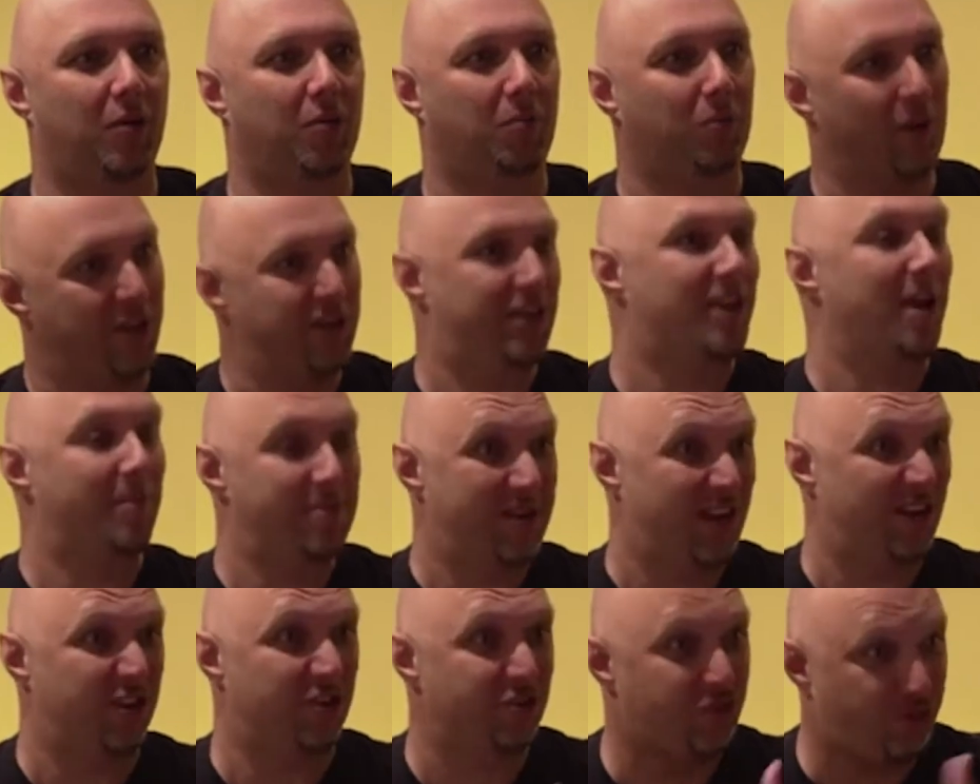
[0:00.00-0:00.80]
when you
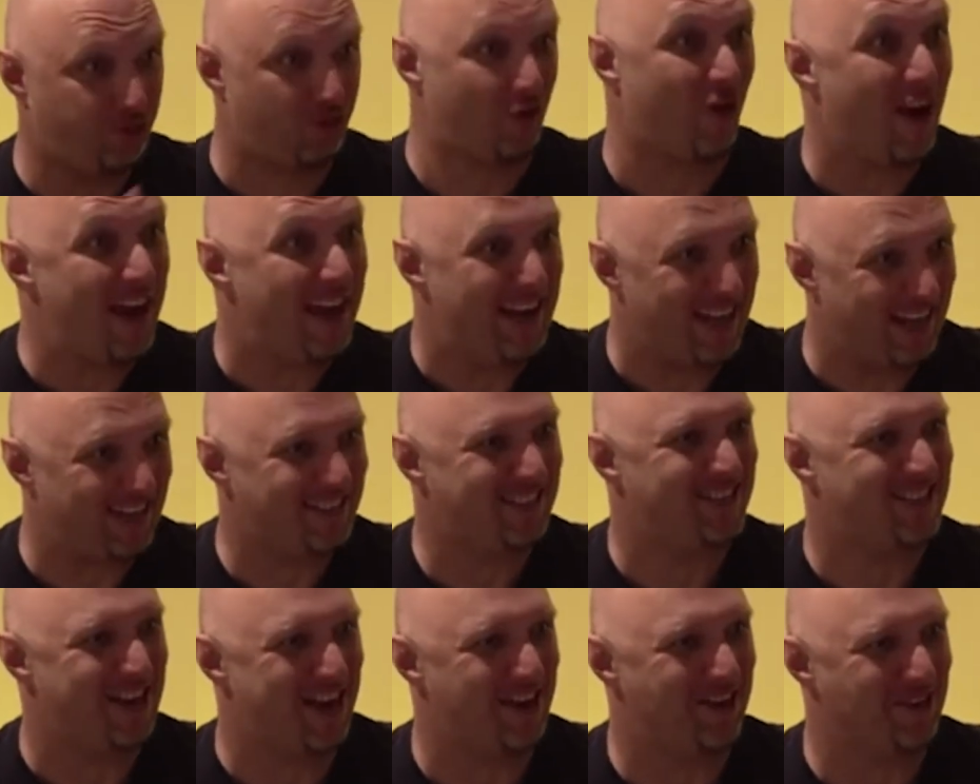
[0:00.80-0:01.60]
come down and train
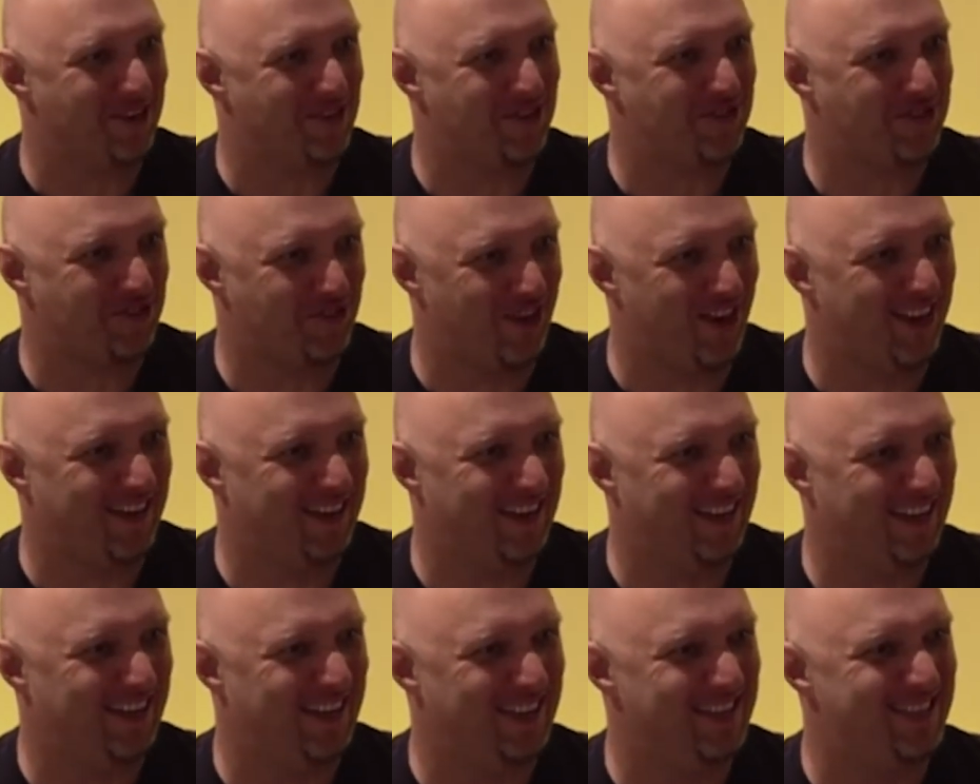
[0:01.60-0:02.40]
us down in
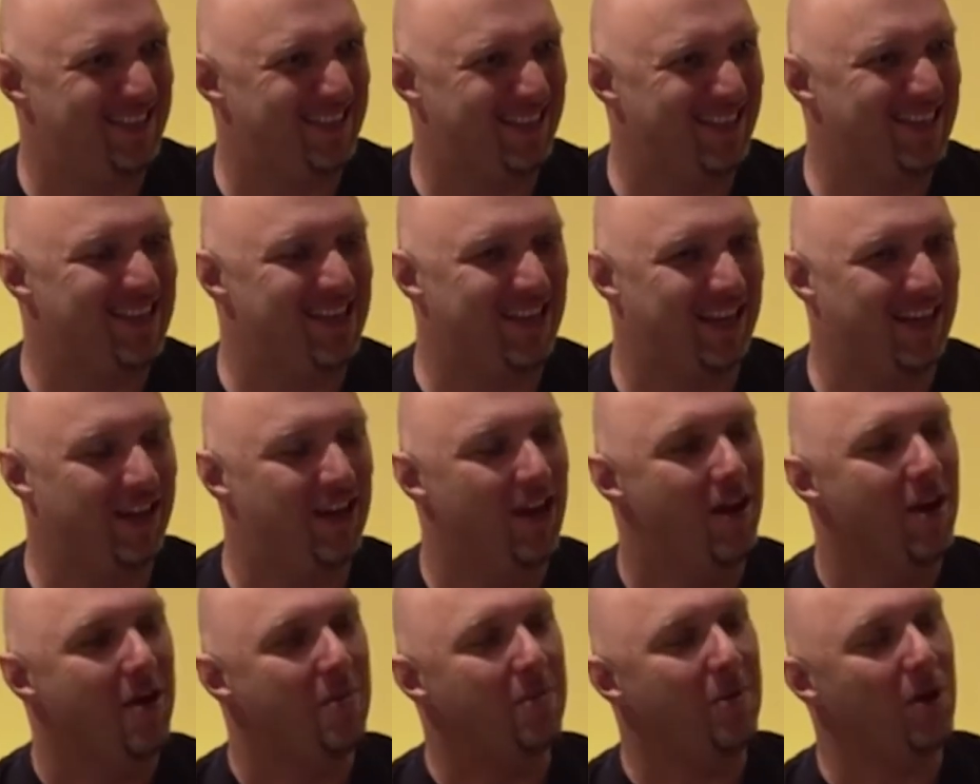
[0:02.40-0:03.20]
Australia, in Sydney,